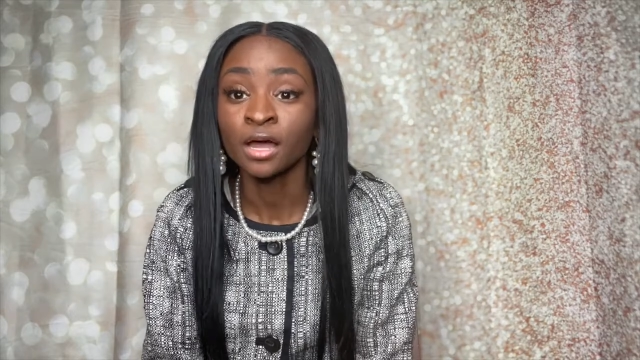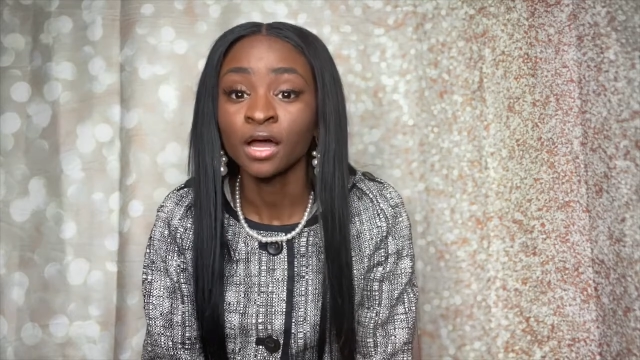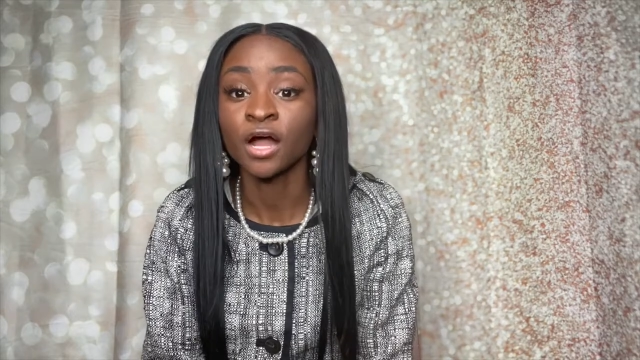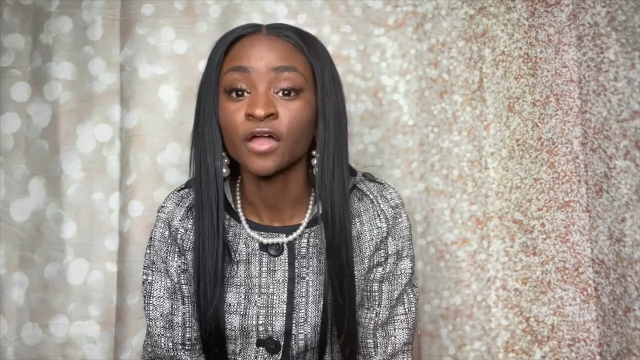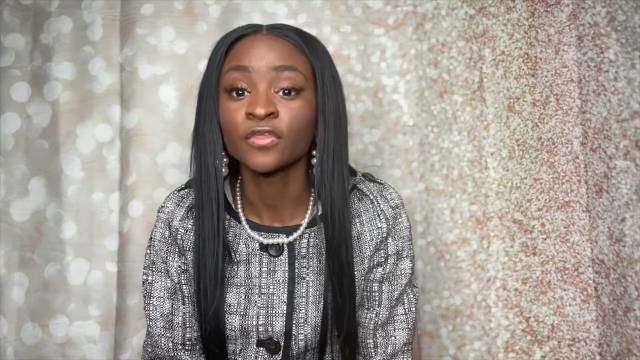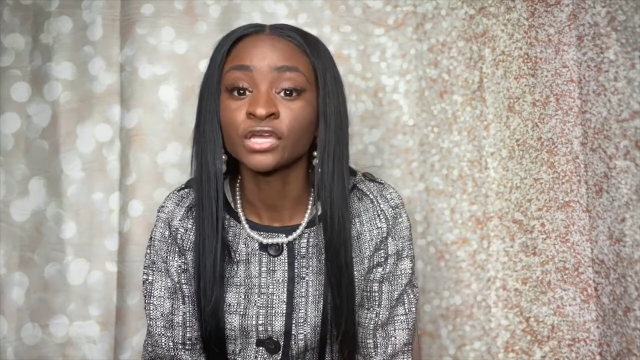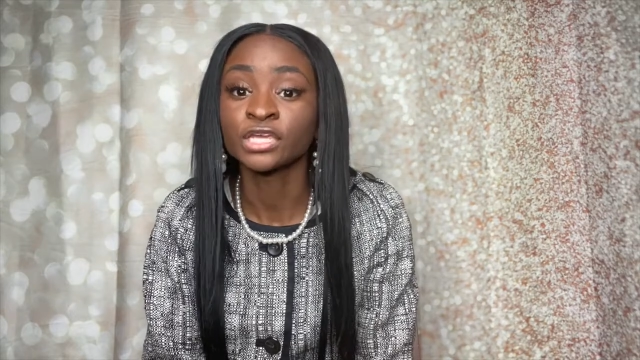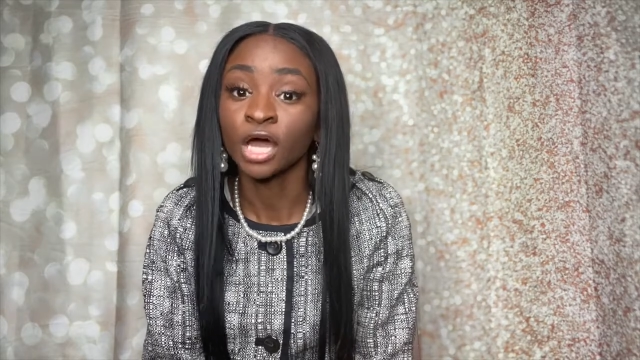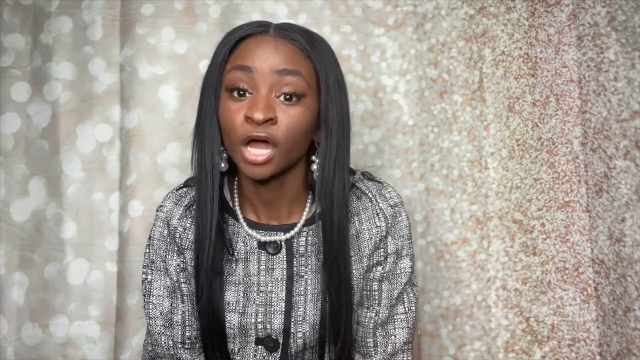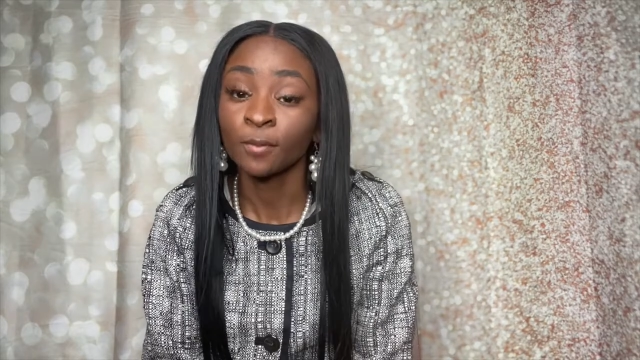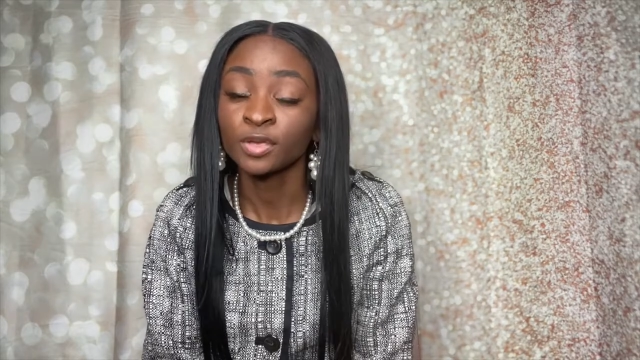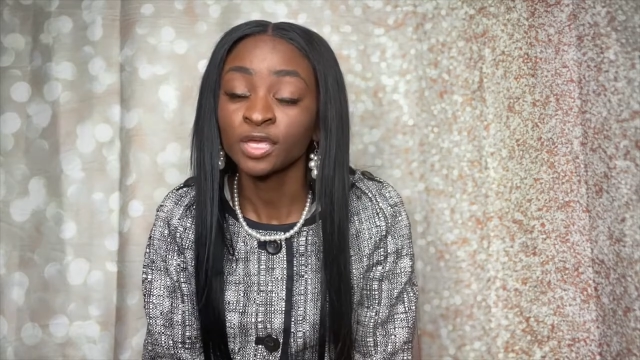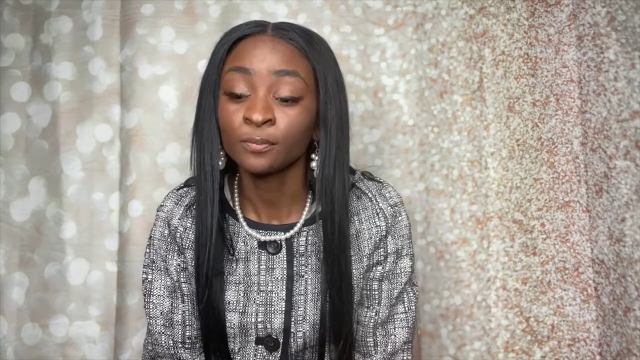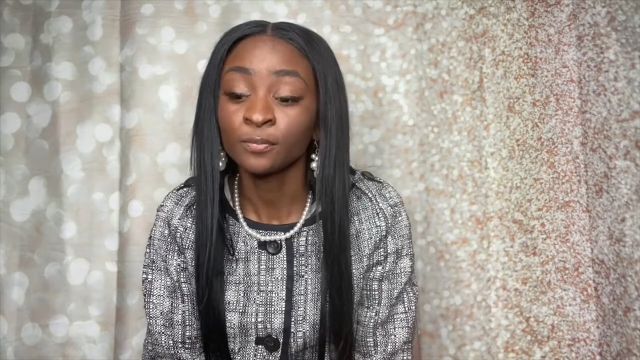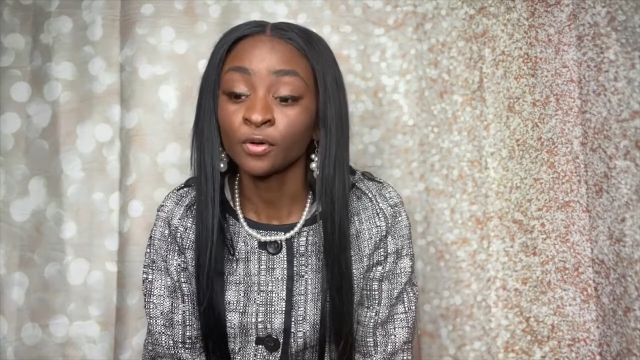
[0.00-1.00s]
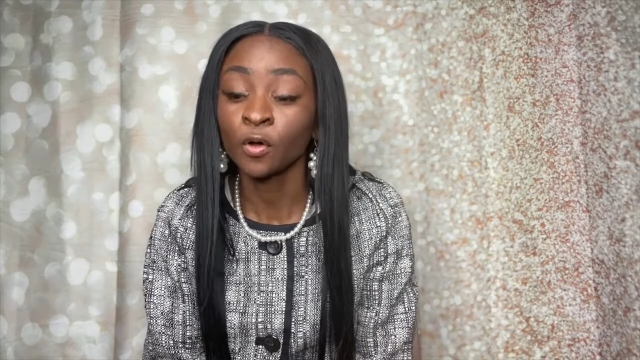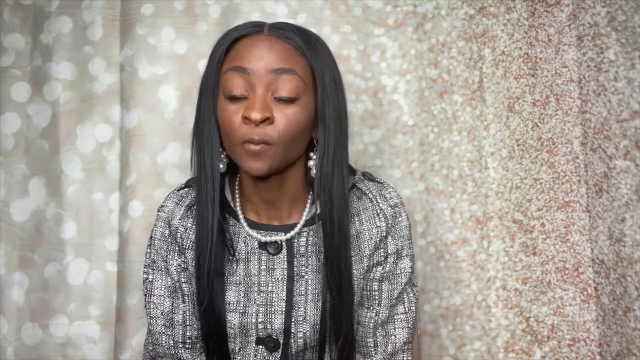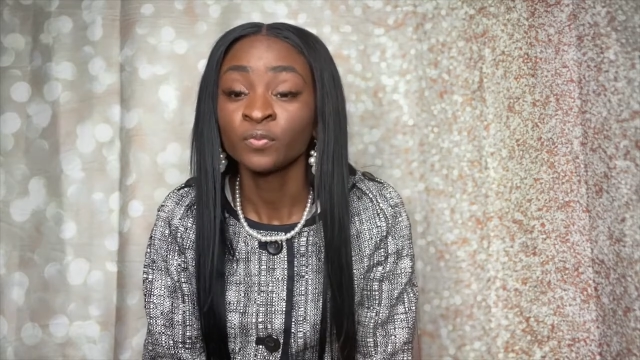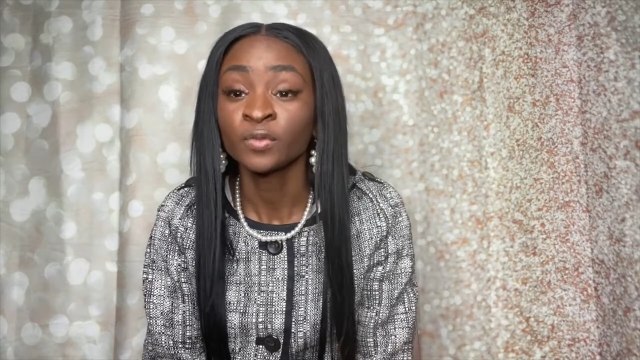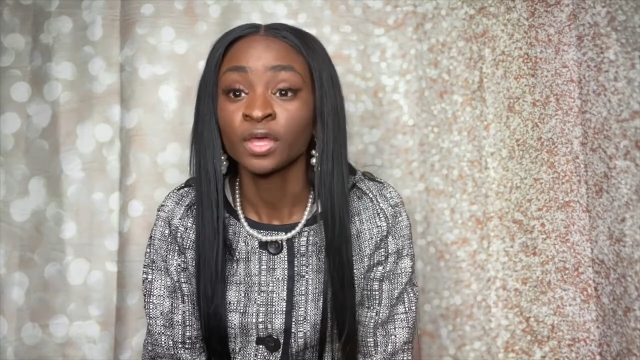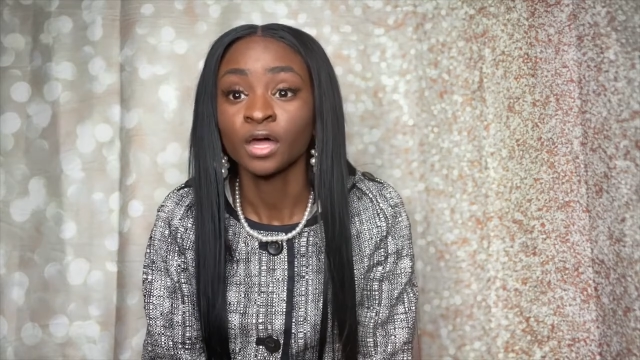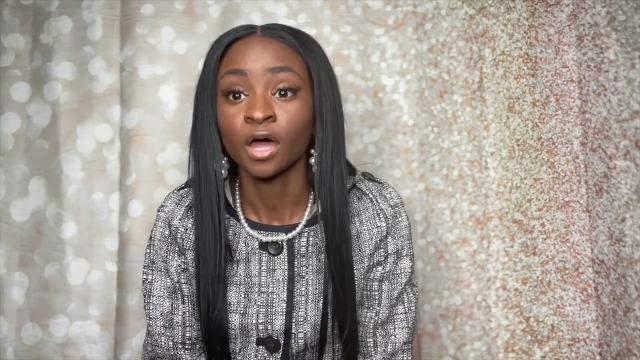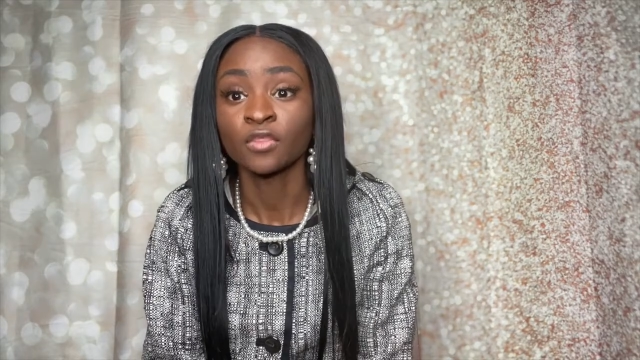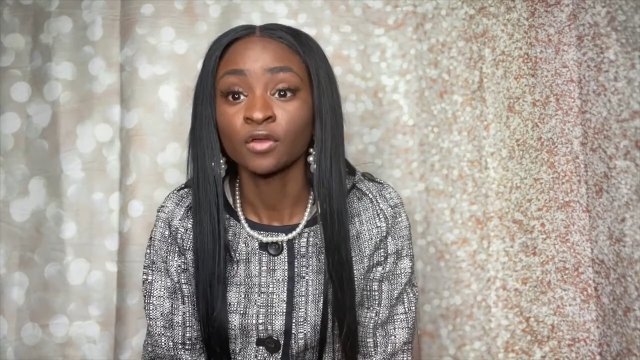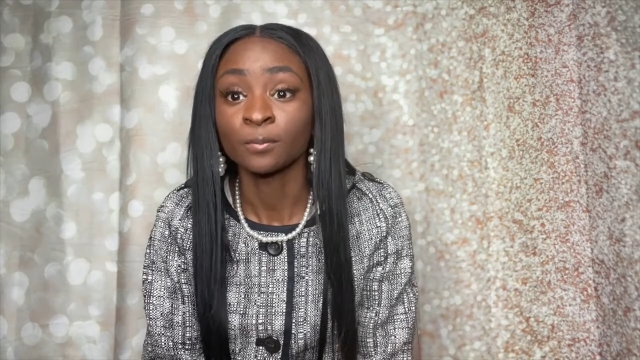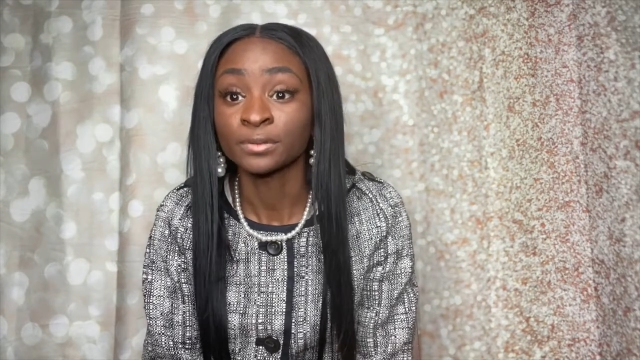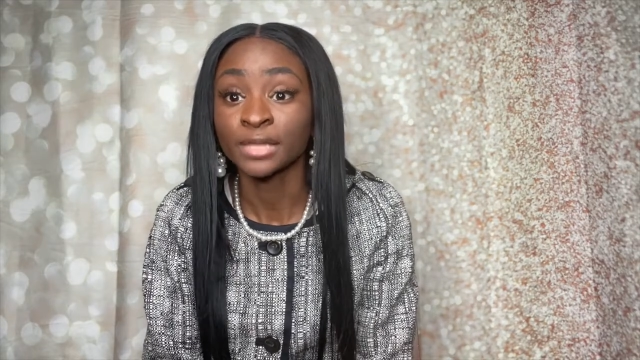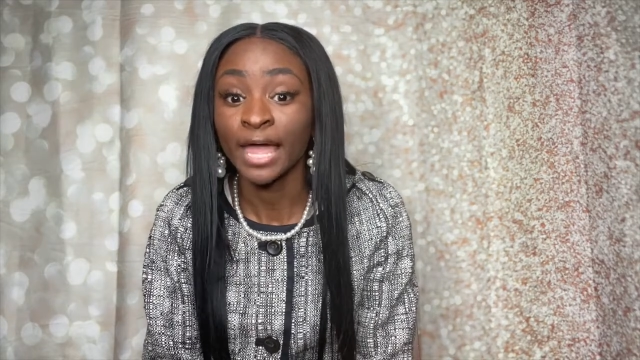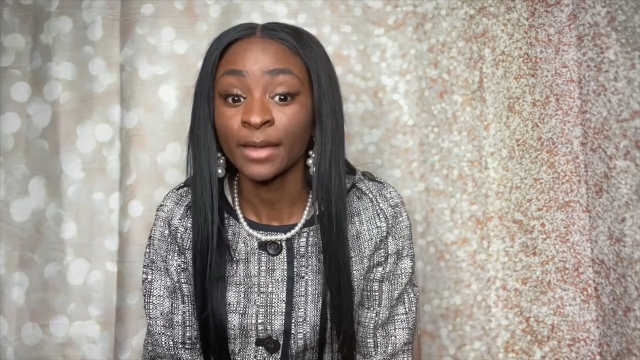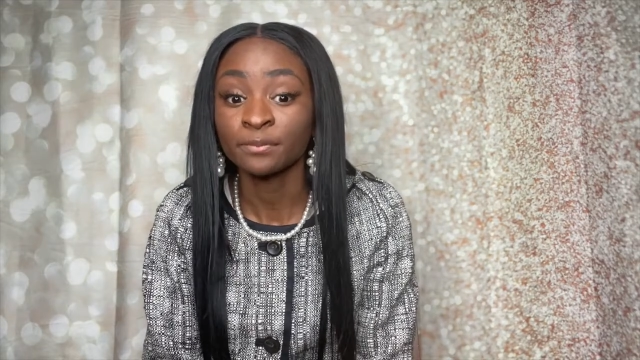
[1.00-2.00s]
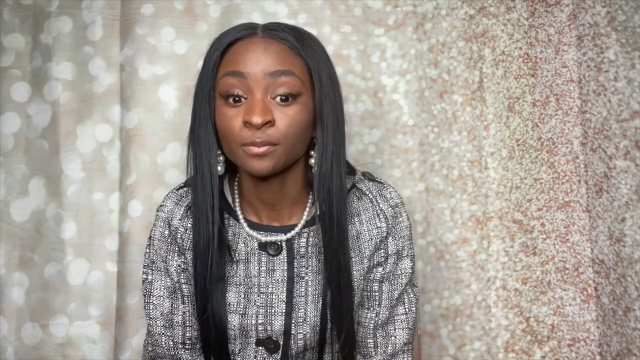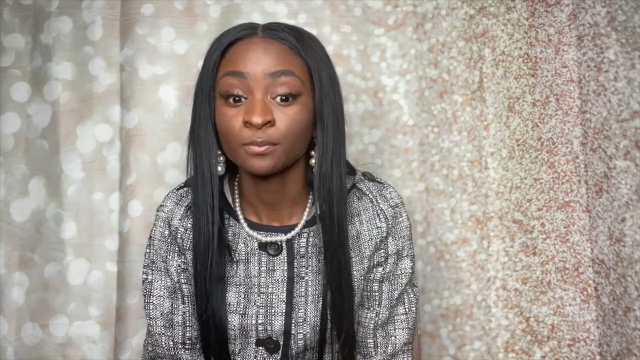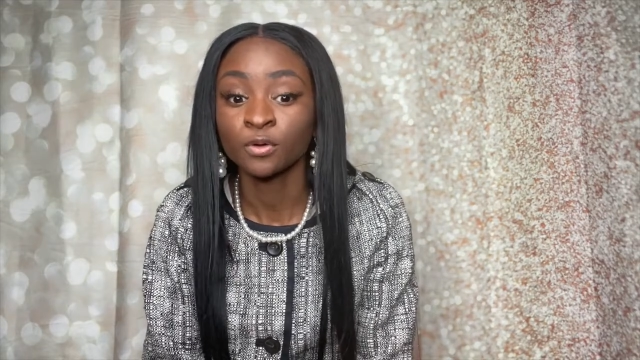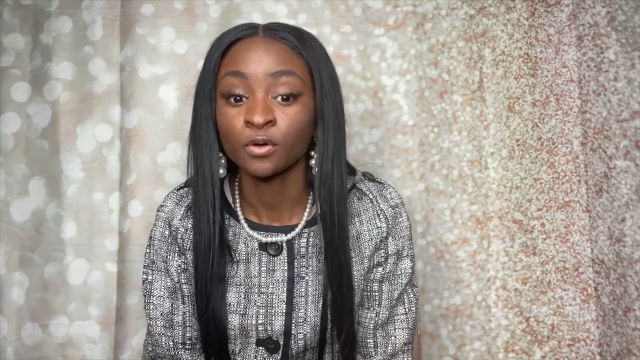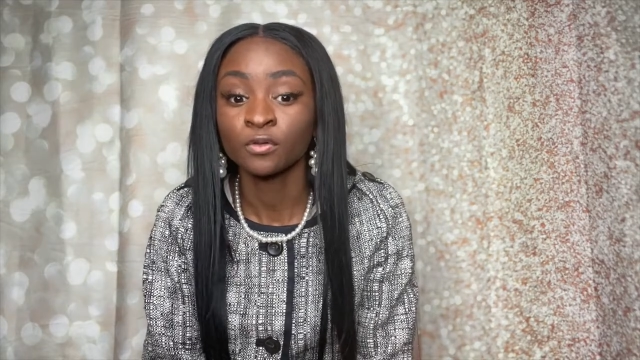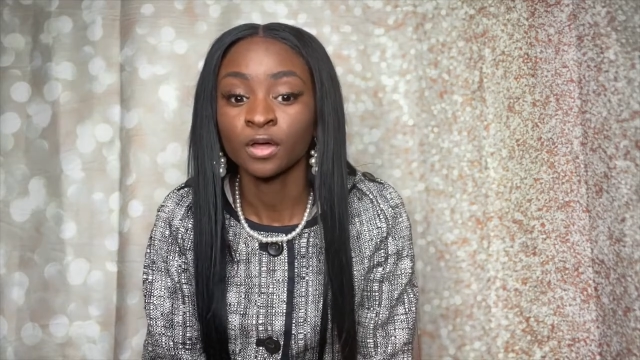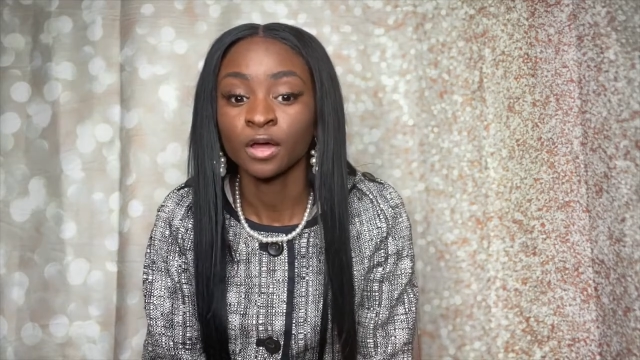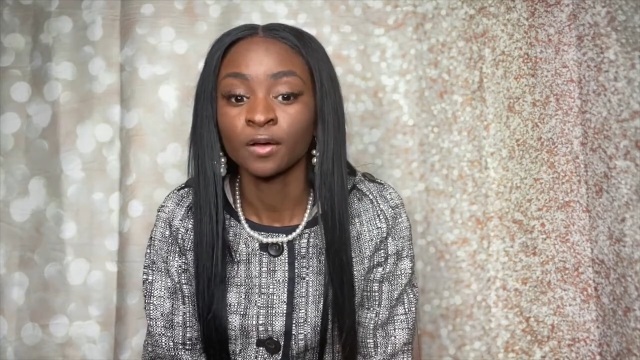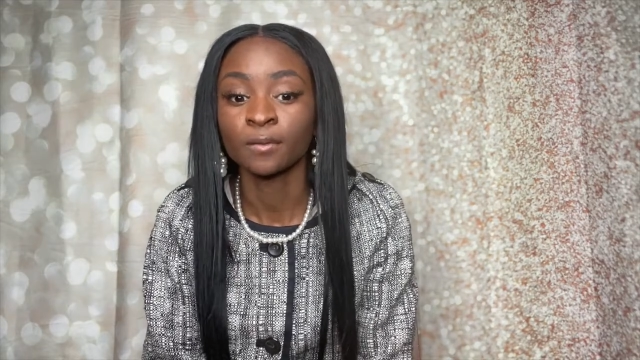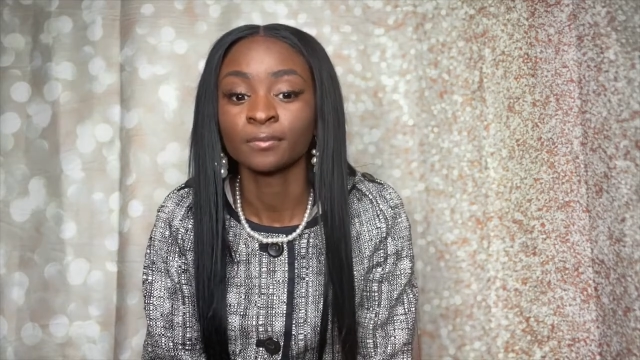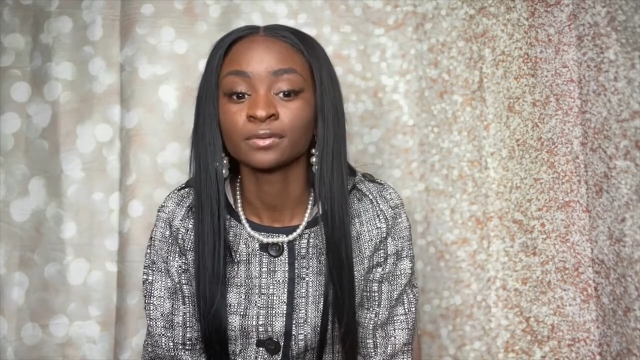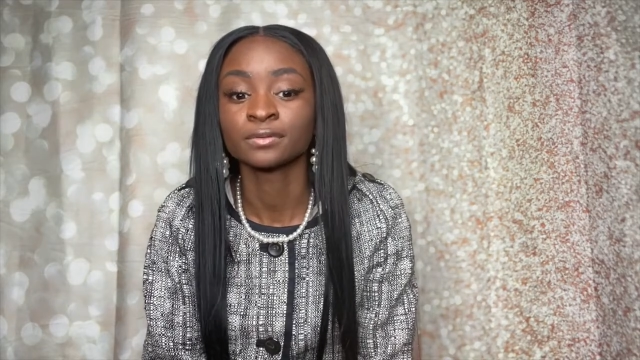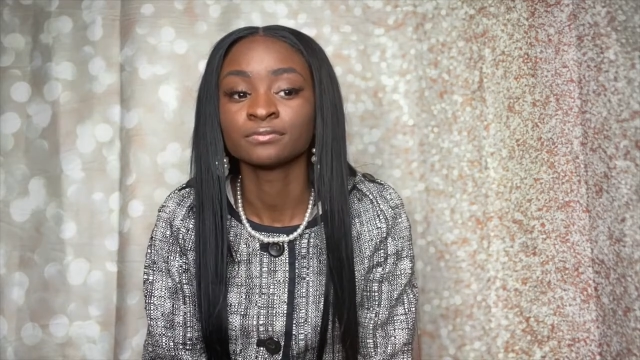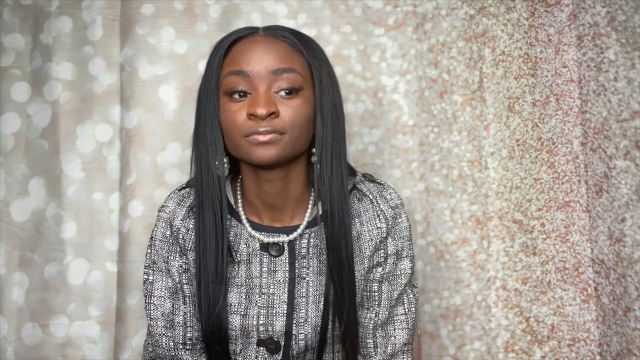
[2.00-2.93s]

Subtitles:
other young people, other Black people.